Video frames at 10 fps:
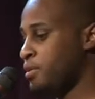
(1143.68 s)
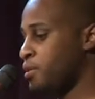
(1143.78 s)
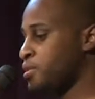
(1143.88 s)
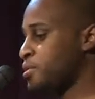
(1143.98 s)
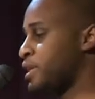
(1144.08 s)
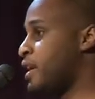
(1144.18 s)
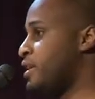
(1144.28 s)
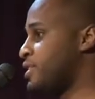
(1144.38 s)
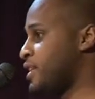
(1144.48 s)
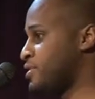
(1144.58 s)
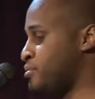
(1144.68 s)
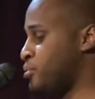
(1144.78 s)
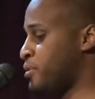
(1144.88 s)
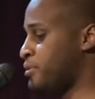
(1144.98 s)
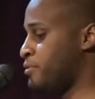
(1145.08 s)
how culture and context are
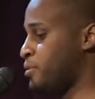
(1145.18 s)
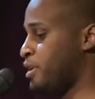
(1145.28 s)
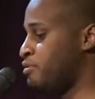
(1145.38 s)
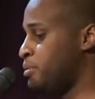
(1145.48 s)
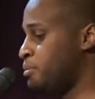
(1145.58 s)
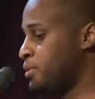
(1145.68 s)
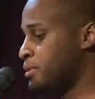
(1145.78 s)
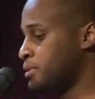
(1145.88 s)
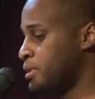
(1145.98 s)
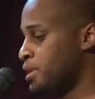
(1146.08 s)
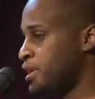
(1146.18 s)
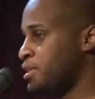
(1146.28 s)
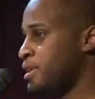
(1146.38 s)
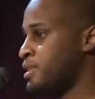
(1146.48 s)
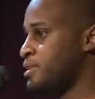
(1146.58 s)
important for creative people.
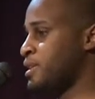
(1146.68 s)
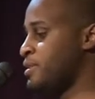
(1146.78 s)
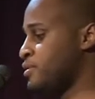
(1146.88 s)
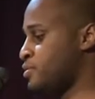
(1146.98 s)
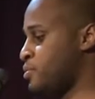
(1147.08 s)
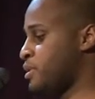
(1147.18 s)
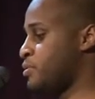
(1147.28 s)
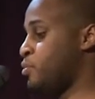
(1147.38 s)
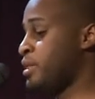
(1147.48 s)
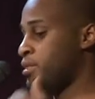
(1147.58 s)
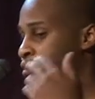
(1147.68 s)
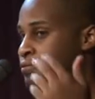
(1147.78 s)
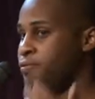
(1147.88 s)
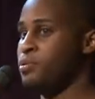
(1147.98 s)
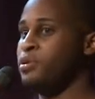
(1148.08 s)
So, as designers work with and
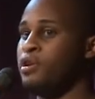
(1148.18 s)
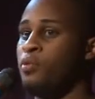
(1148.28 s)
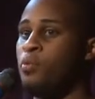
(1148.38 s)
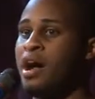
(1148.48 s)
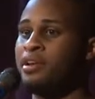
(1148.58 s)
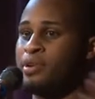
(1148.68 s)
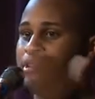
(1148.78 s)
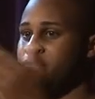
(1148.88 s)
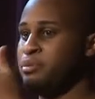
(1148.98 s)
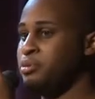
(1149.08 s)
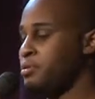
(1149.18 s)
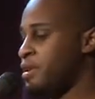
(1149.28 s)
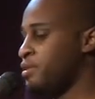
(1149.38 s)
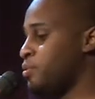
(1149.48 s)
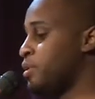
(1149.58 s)
for a wide range of people
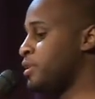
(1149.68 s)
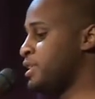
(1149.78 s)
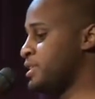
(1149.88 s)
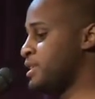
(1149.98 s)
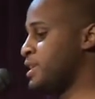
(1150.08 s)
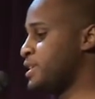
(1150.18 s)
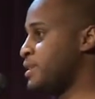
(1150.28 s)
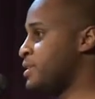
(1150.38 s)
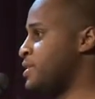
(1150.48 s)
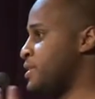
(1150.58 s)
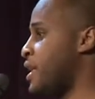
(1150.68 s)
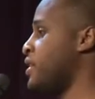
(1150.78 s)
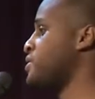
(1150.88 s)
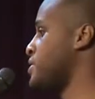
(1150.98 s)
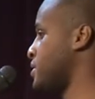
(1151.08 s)
around the world these days, I think the
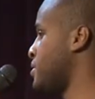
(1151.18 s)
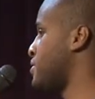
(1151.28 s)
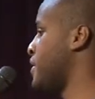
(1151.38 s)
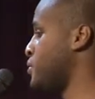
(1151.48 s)
knowledge and skills of